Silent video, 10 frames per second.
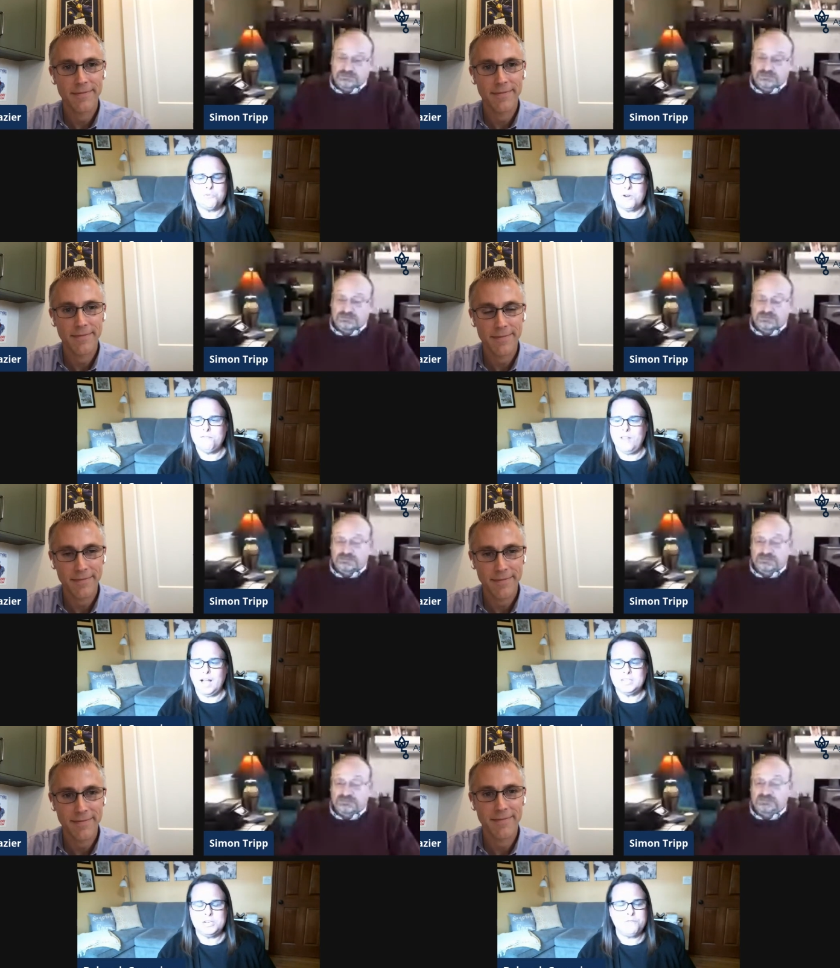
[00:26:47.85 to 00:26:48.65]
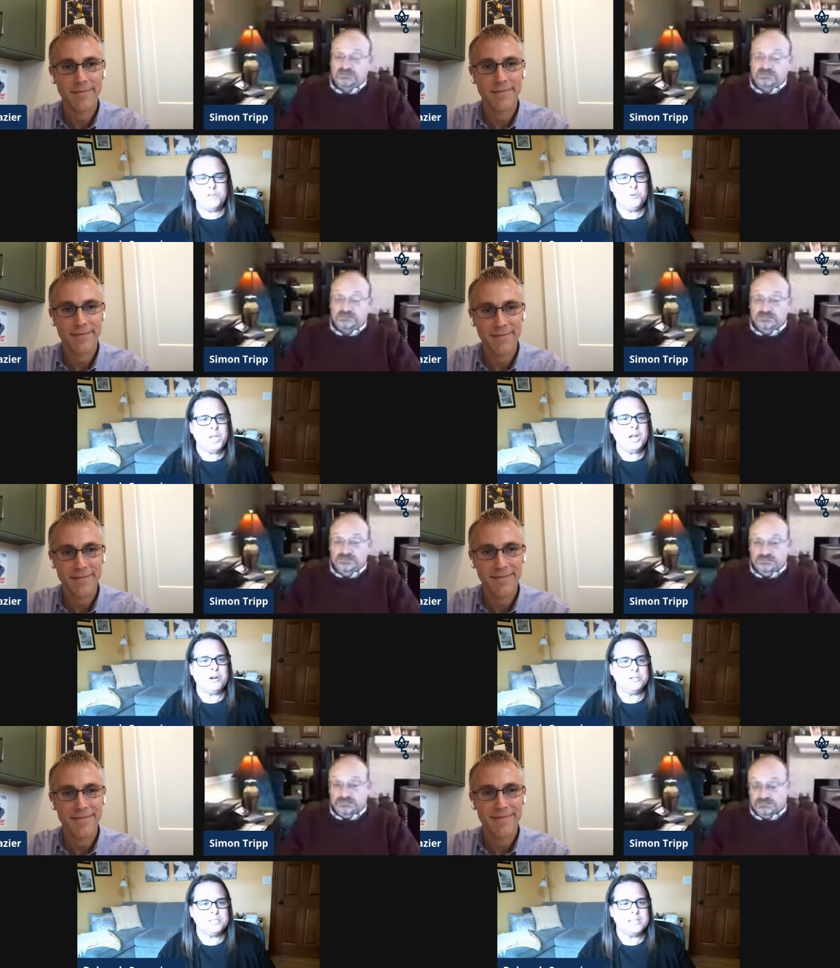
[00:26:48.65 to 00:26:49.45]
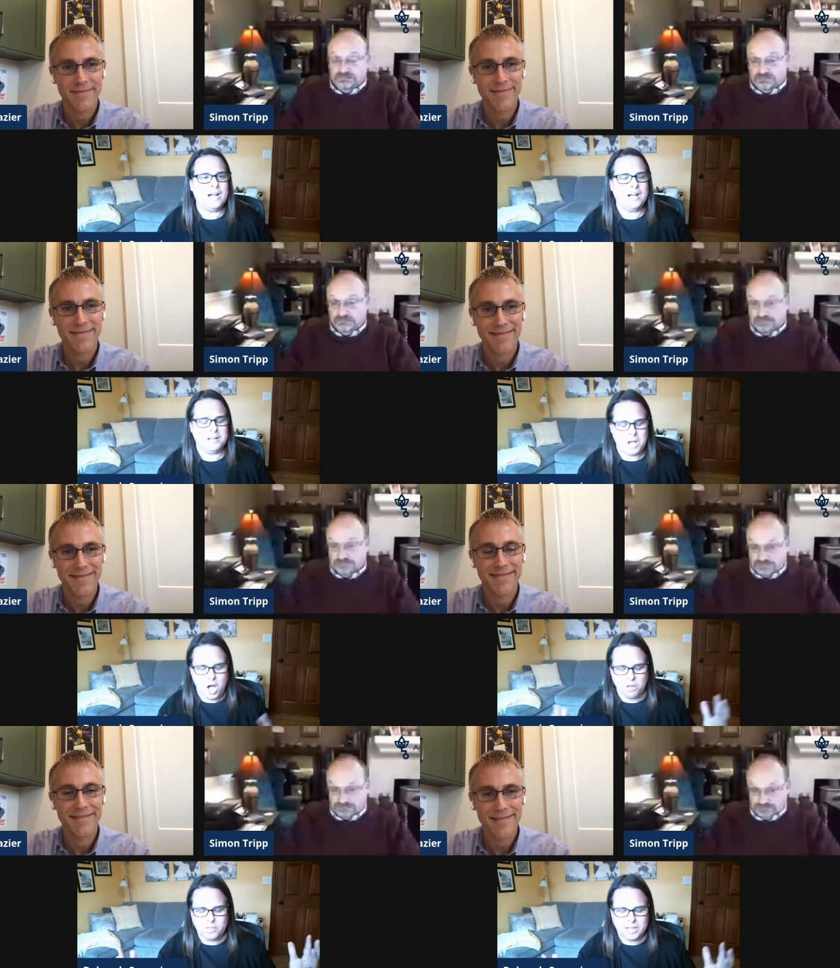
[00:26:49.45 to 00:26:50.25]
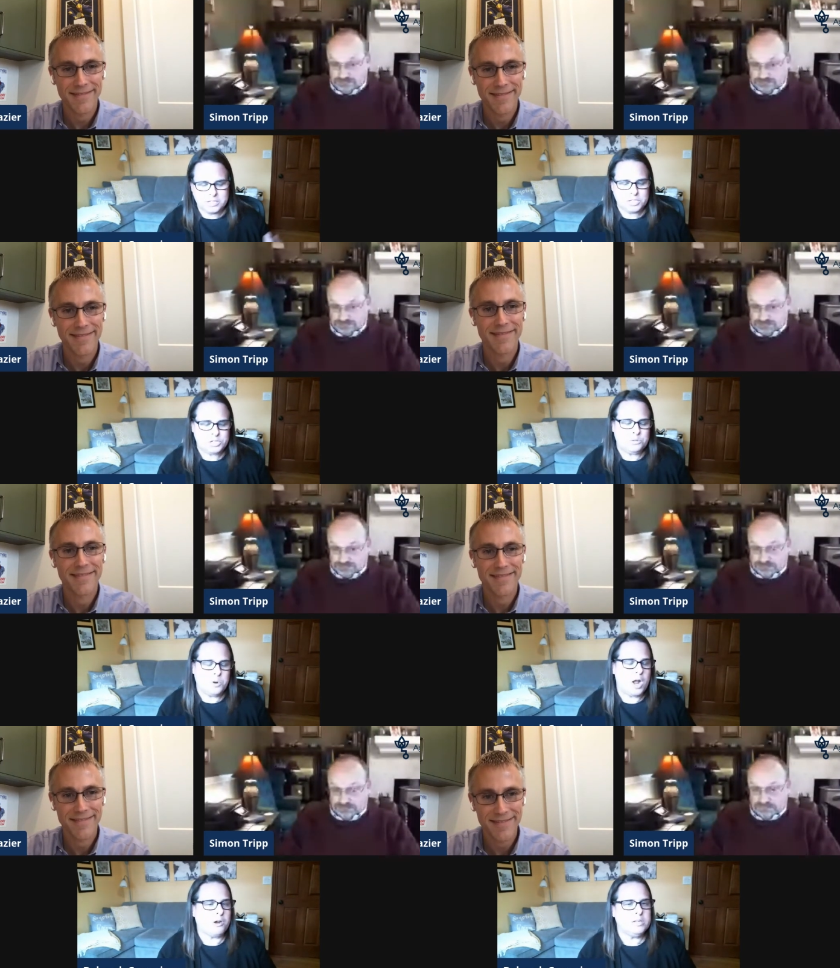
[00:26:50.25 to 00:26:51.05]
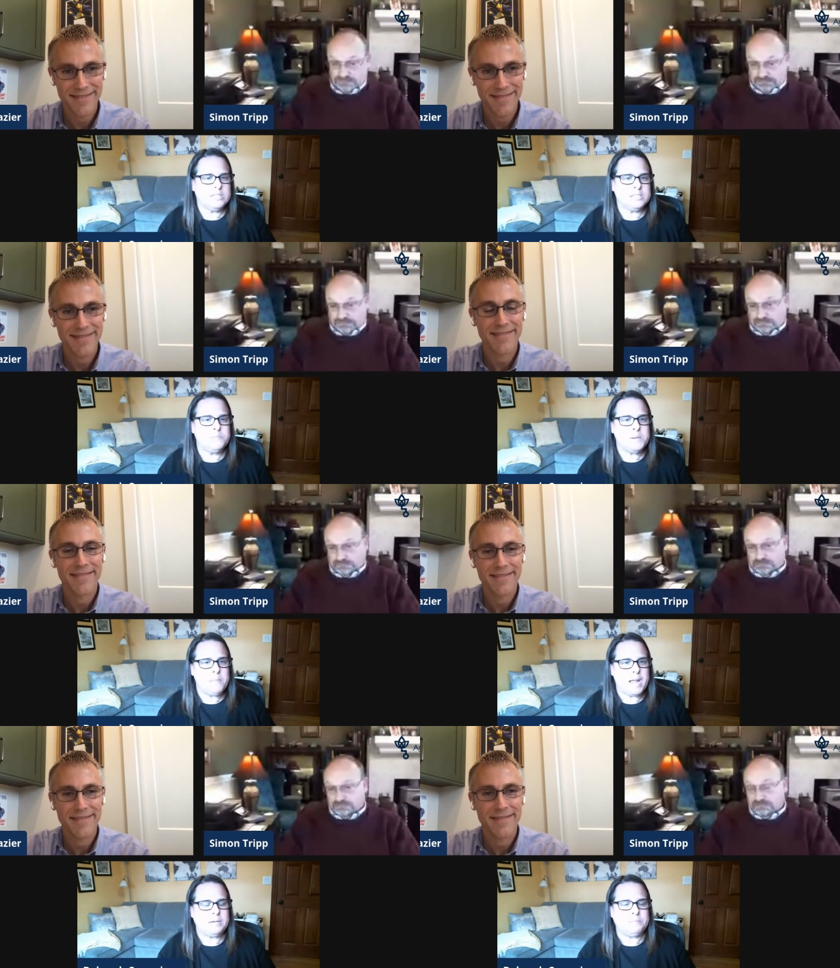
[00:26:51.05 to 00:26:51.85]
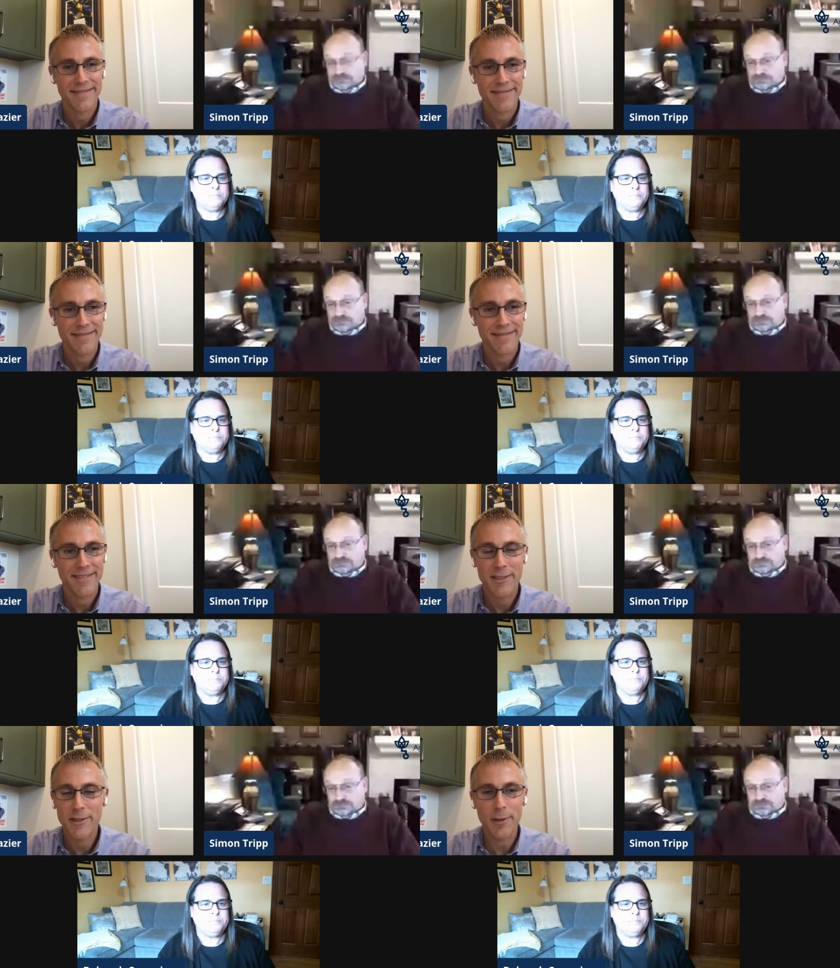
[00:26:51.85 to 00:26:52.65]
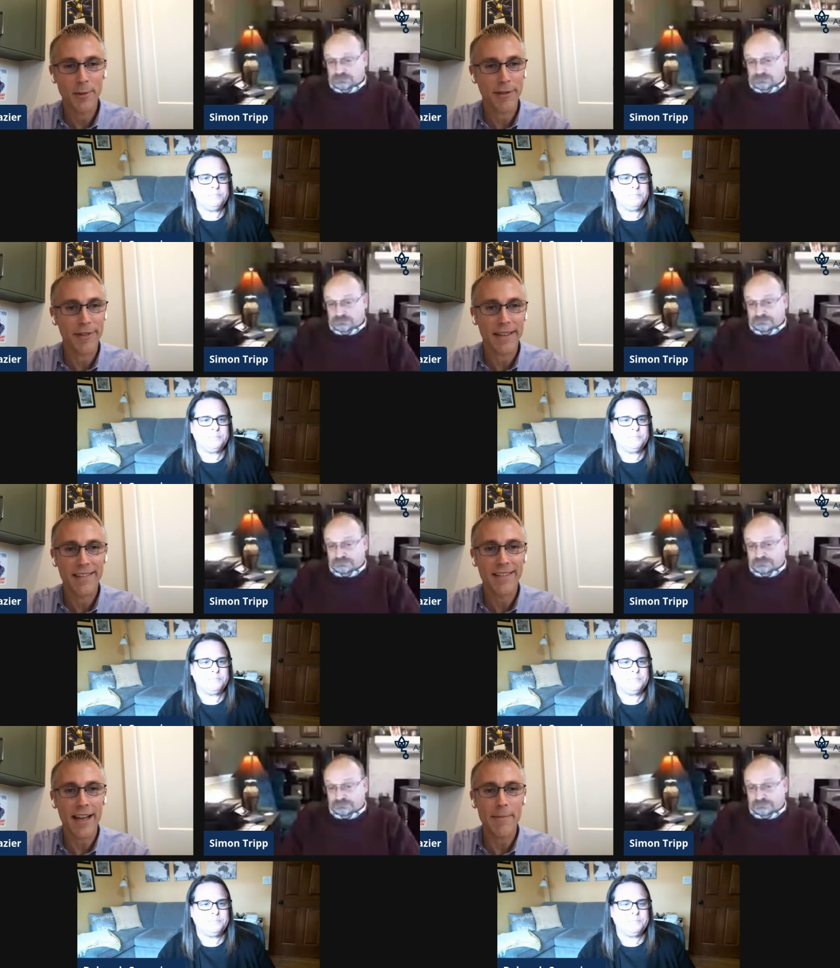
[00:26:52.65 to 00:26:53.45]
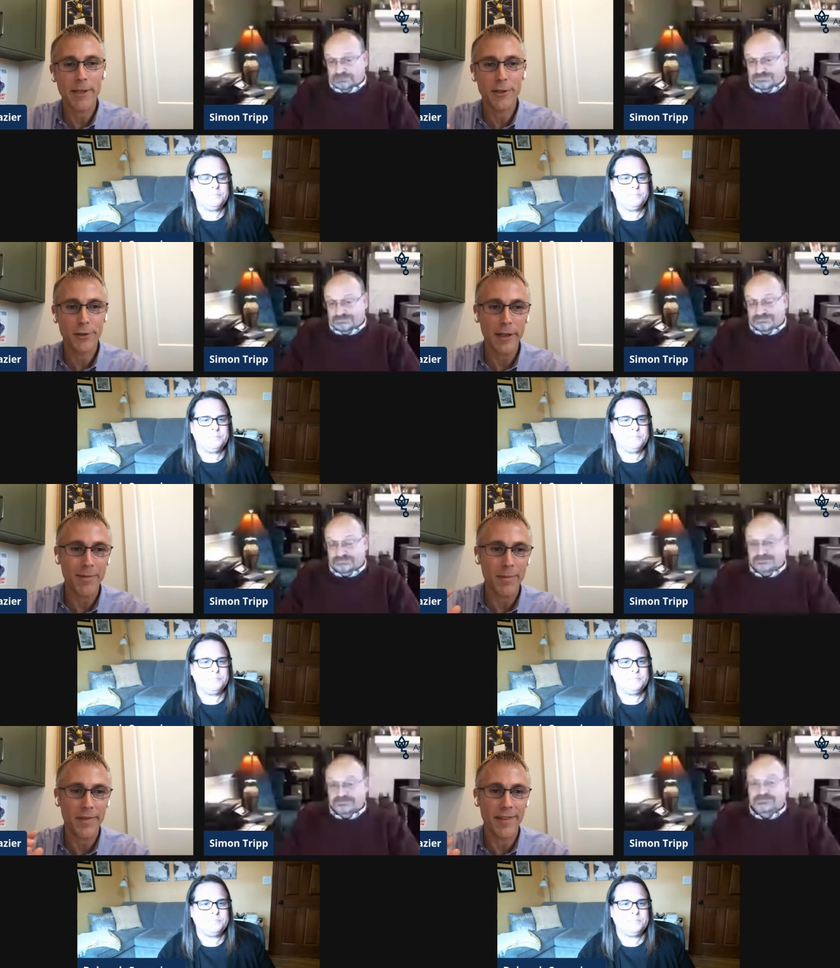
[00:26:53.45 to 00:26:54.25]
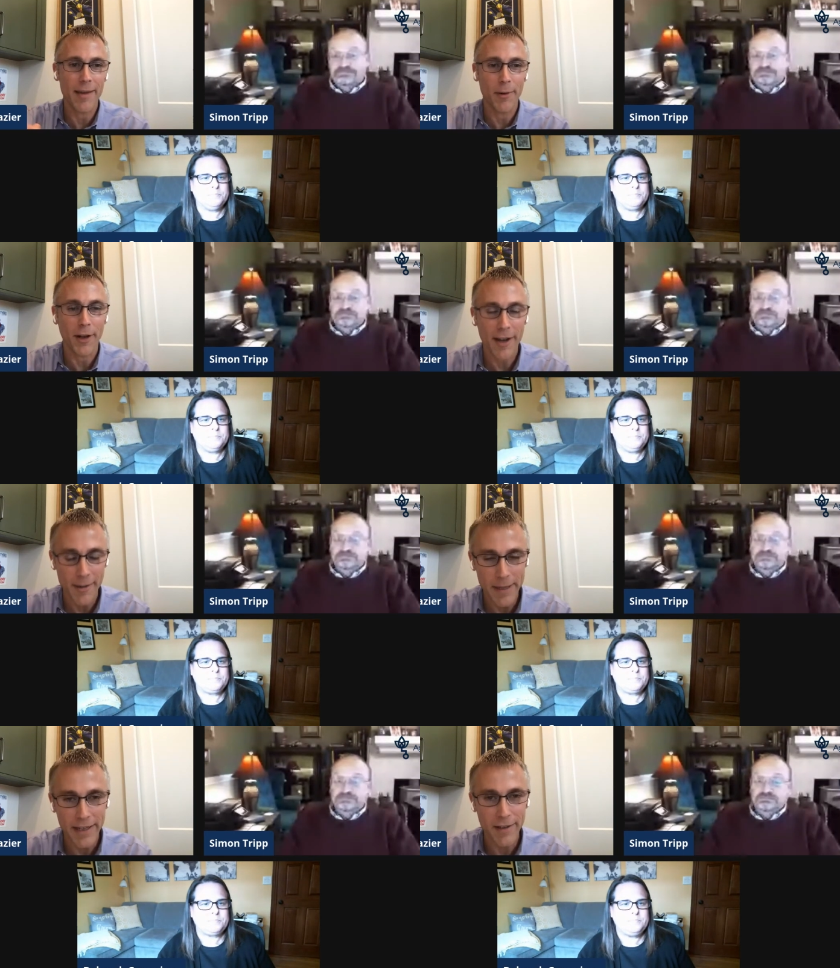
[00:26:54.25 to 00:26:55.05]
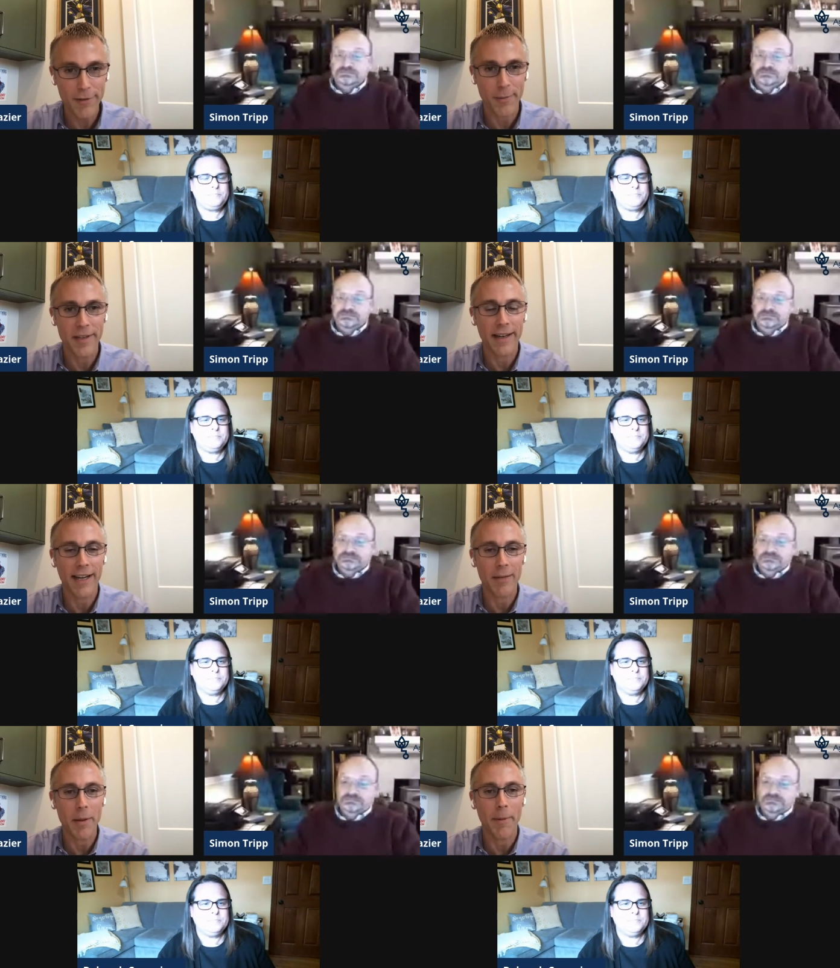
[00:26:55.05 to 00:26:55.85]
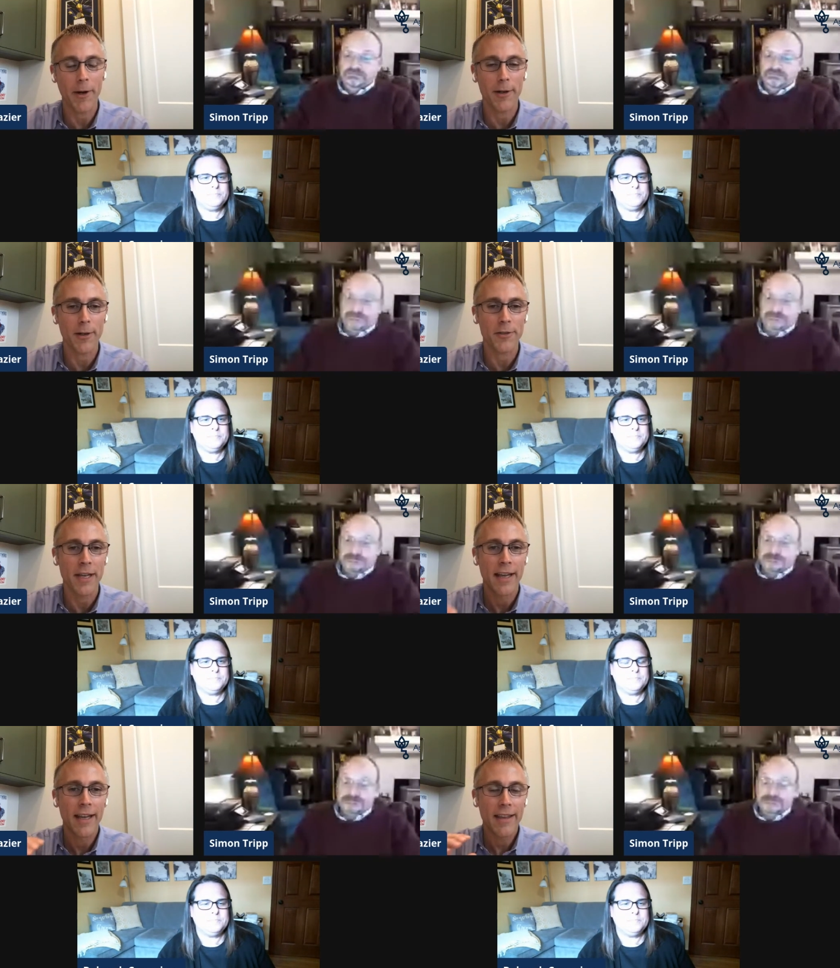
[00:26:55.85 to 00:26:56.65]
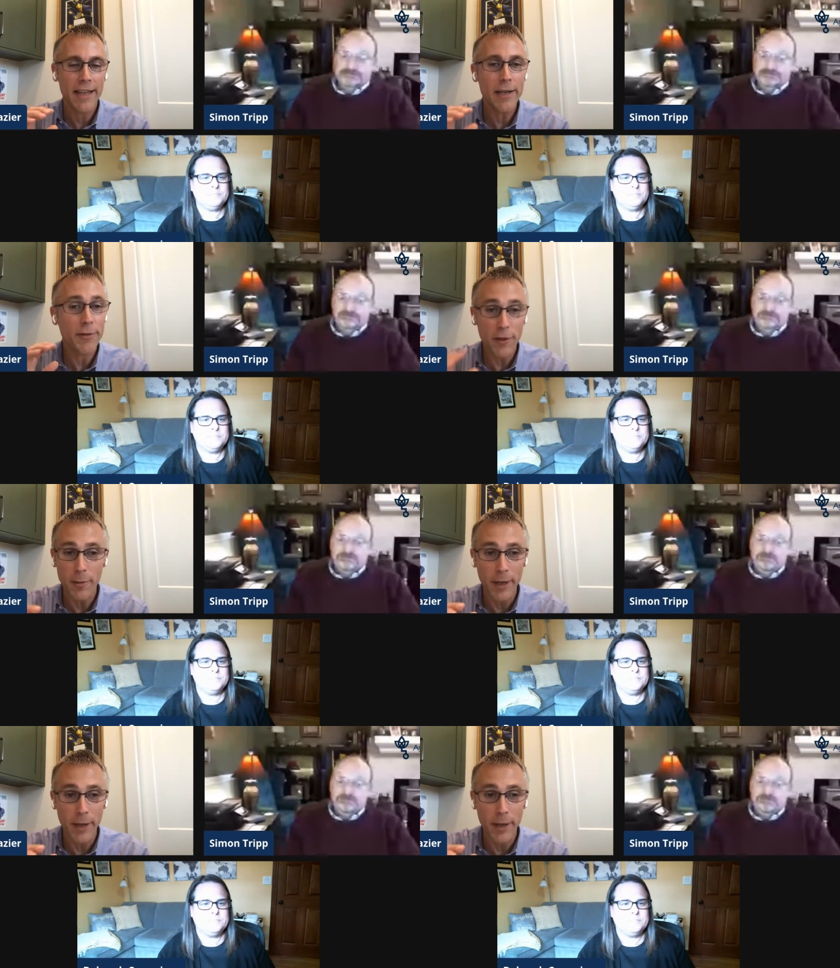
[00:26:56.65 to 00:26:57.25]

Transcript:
Speaker 1: reflect in a few years uh, all the additional progress that's been made.
Speaker 2: Terrific. Simon Tripp, Deborah Cummings from TEConomy Partners, thank you so